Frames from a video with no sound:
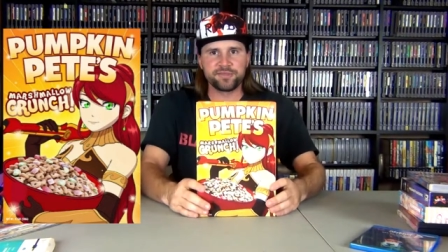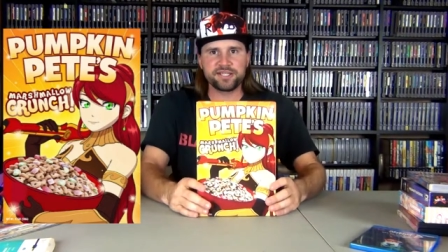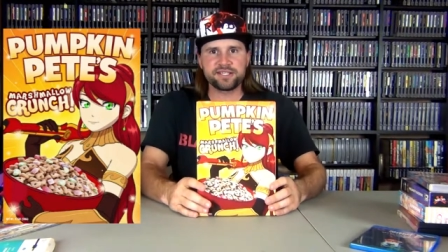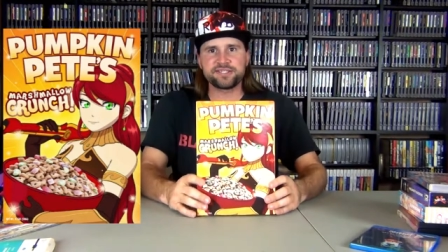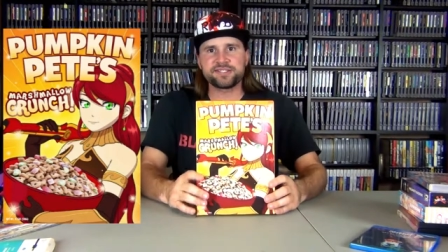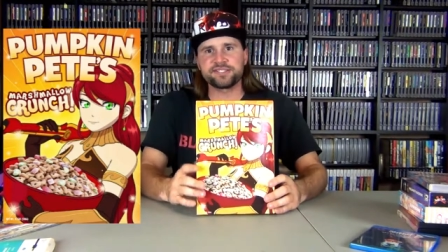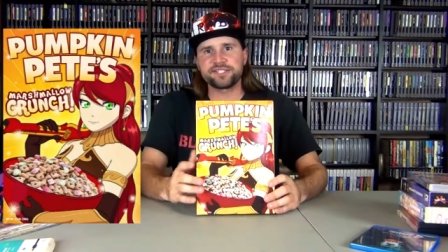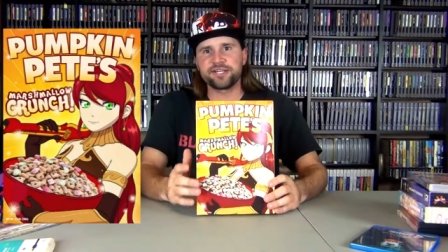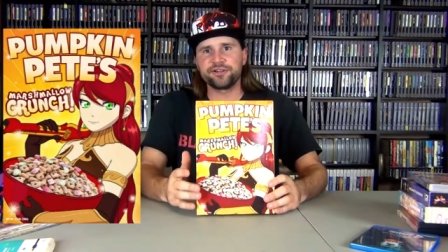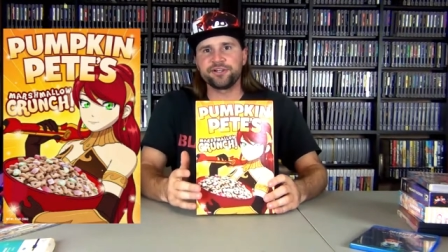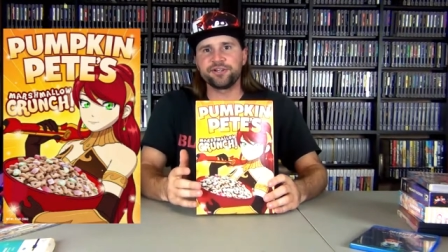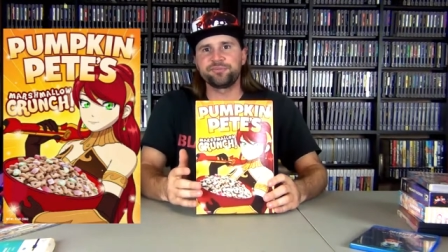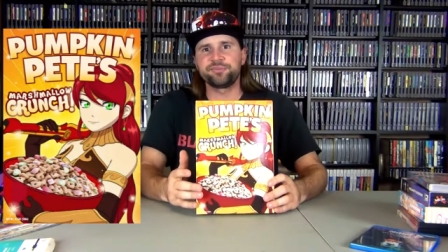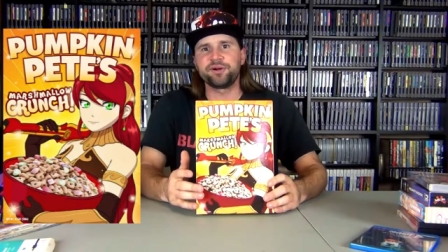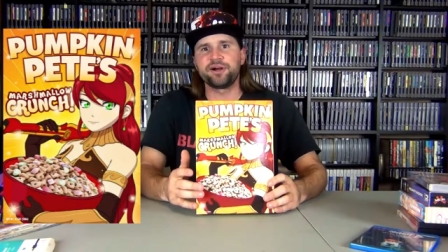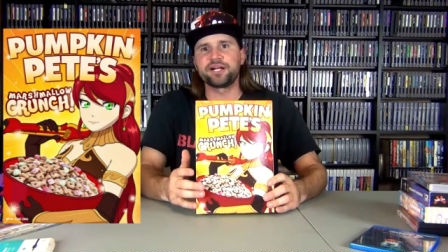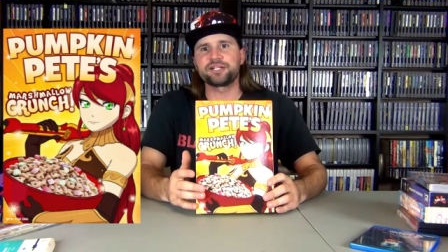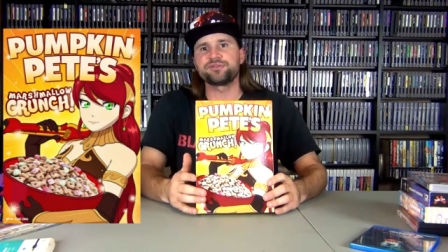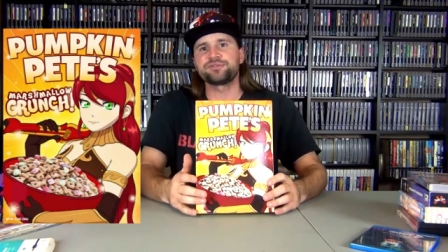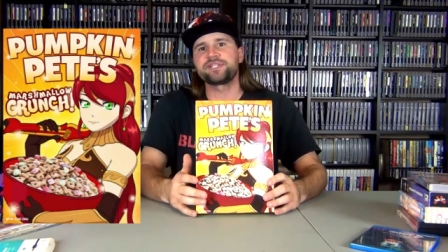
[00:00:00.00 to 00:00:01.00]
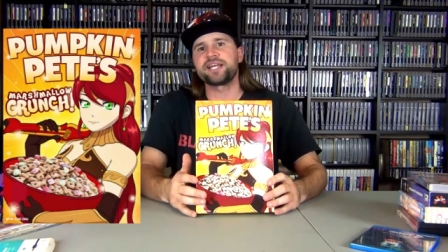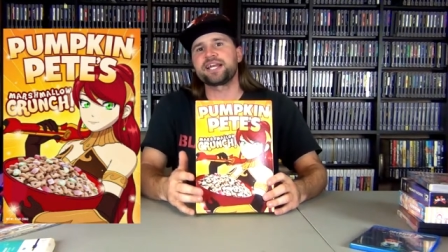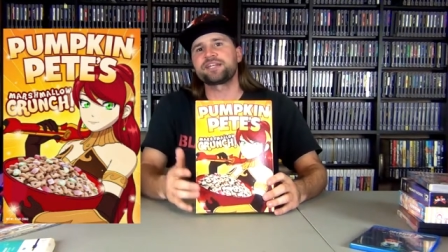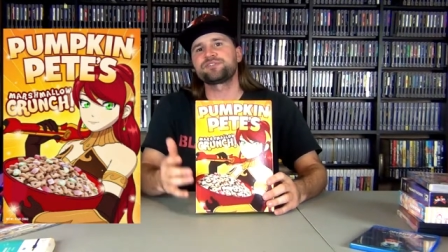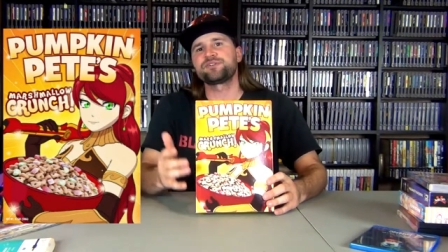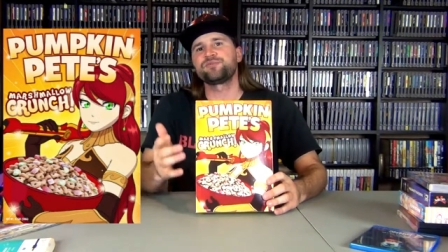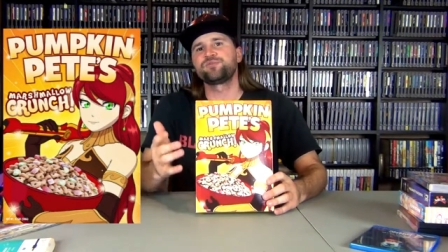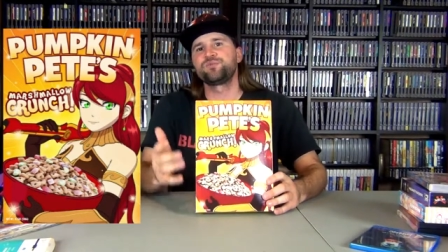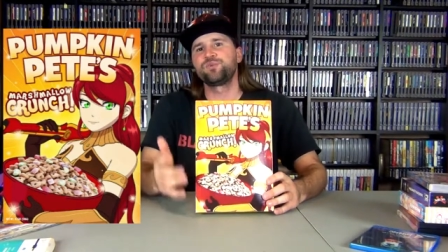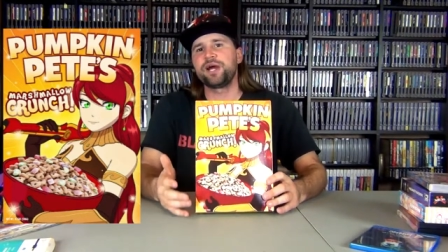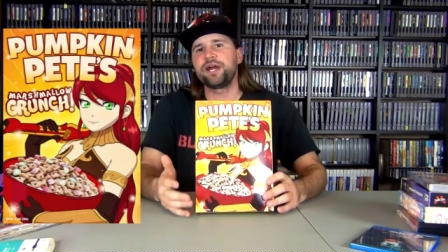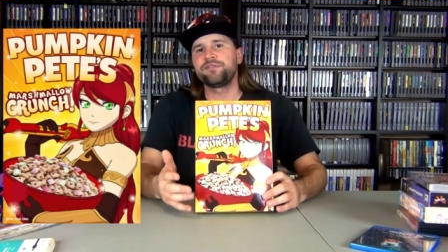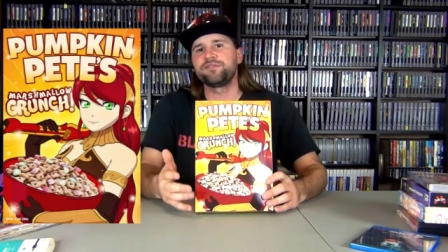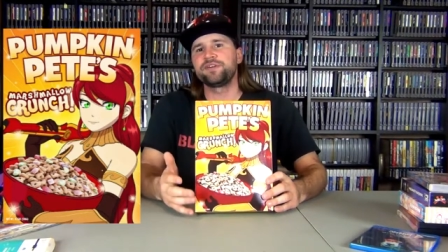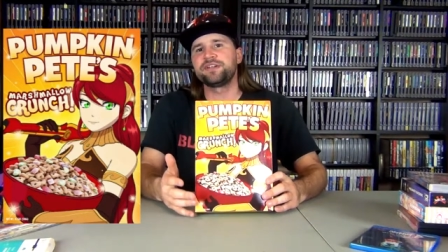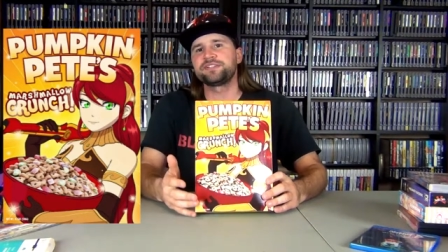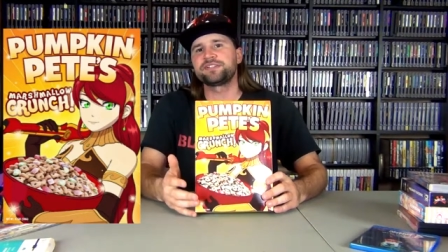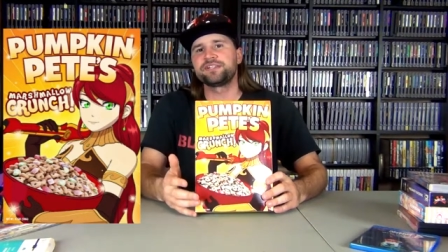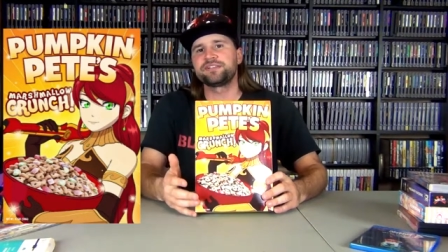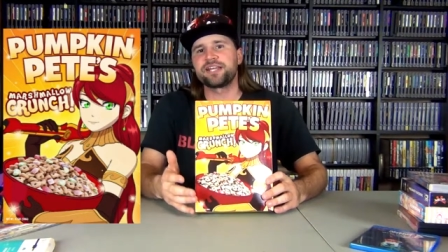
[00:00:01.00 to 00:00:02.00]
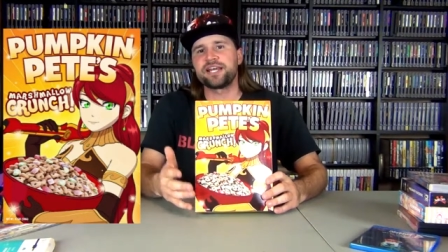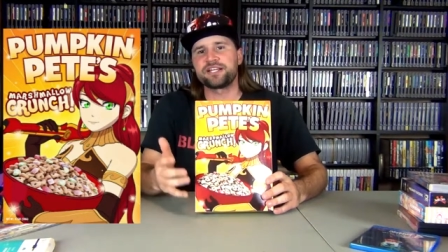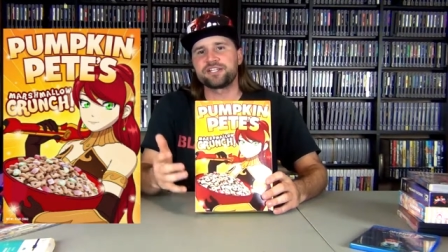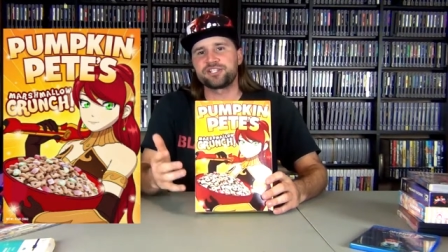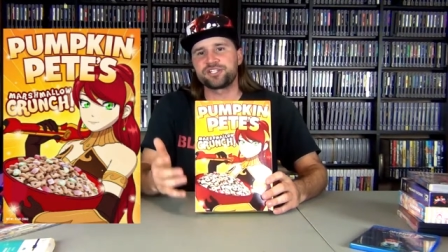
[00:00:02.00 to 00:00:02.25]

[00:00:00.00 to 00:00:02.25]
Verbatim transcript: This cereal box was actually referenced in